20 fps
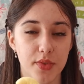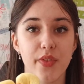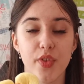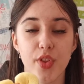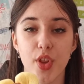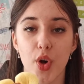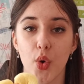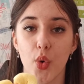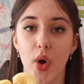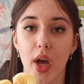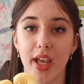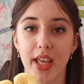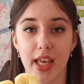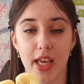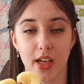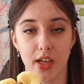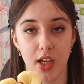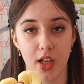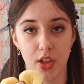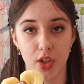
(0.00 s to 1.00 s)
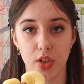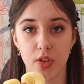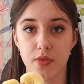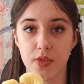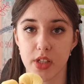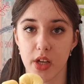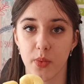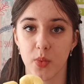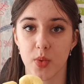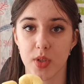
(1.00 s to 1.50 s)
Even though, again, a lot of
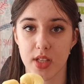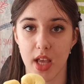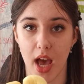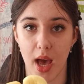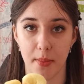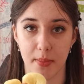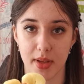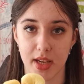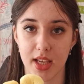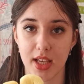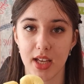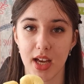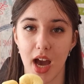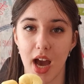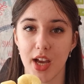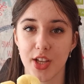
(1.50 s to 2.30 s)
stuff was happening,